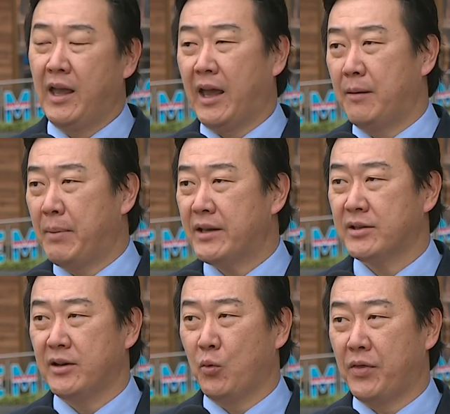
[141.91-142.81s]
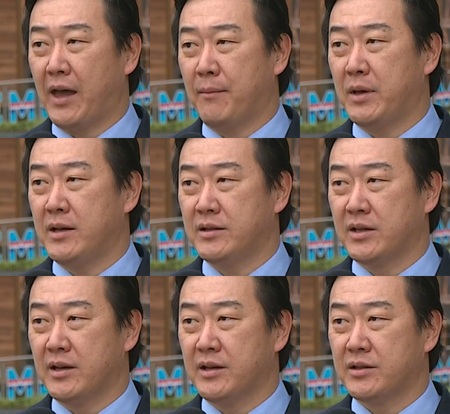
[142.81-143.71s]
And basically what that means
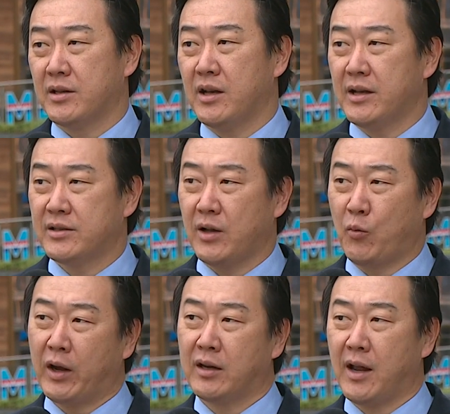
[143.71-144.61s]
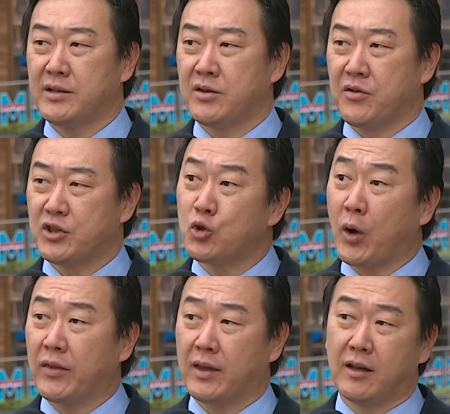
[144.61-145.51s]
is it's recognizing the
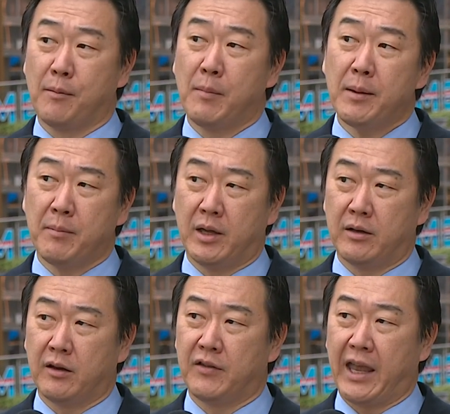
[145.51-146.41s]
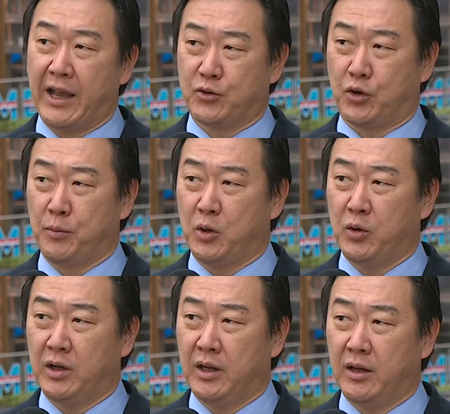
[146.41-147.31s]
strength and commitment of the cancer
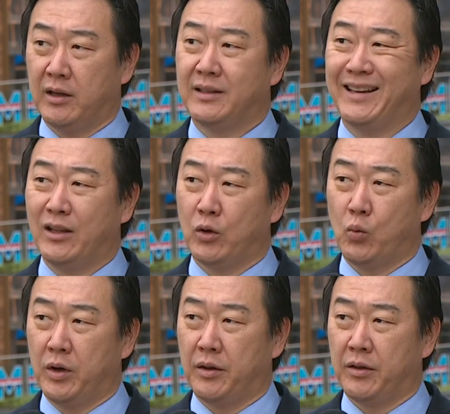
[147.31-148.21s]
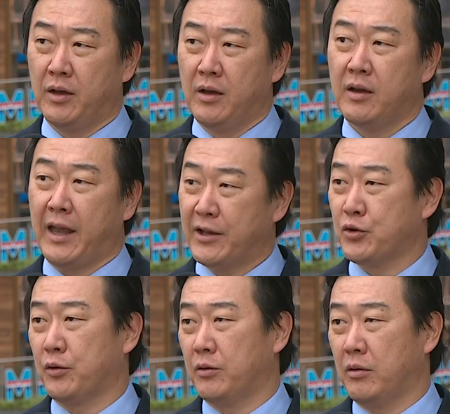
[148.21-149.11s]
community in dealing with
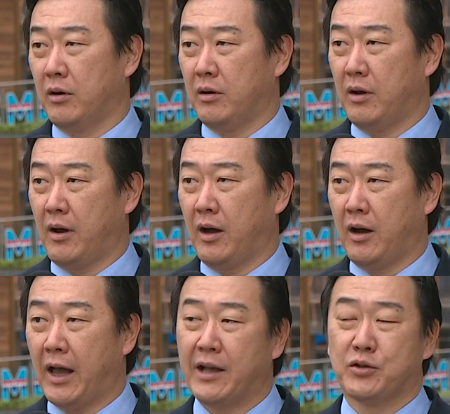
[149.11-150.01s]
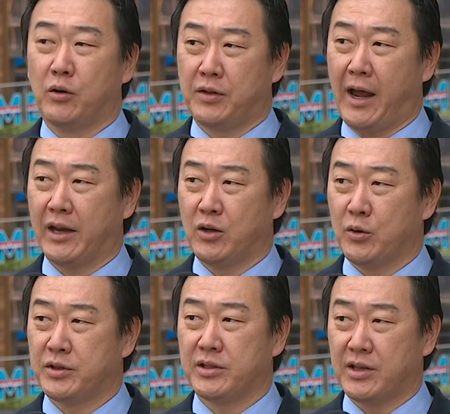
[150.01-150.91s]
cancer as a
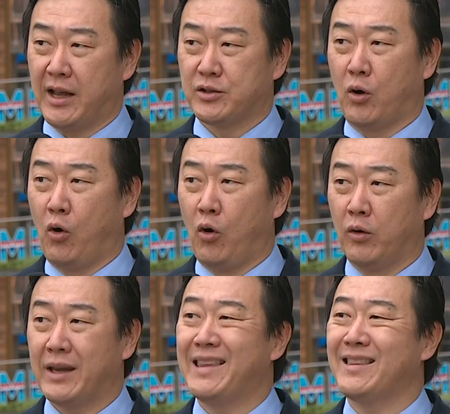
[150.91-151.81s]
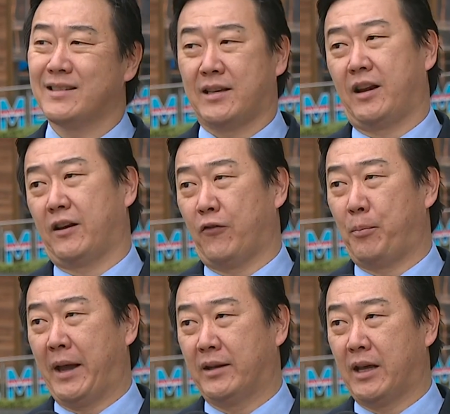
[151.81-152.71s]
diagnosis and as a whole in the setting of a
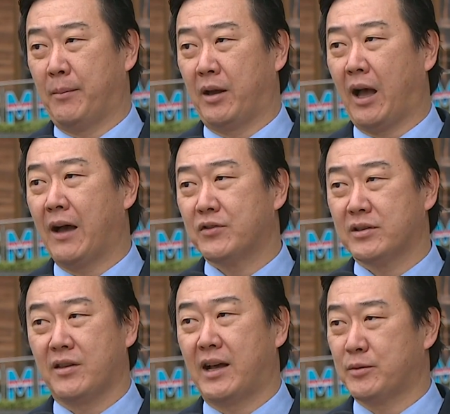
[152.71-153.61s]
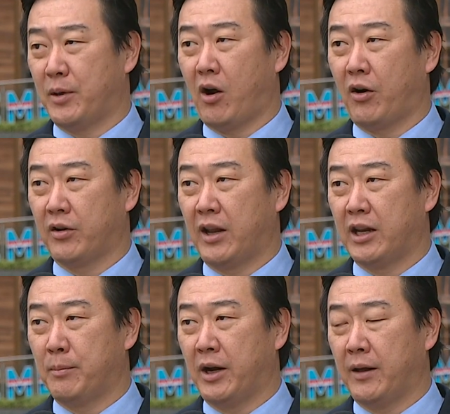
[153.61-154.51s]
pandemic. Obviously that's been hard on
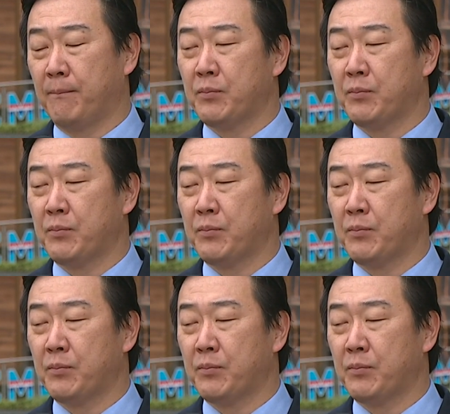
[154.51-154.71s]
anybody.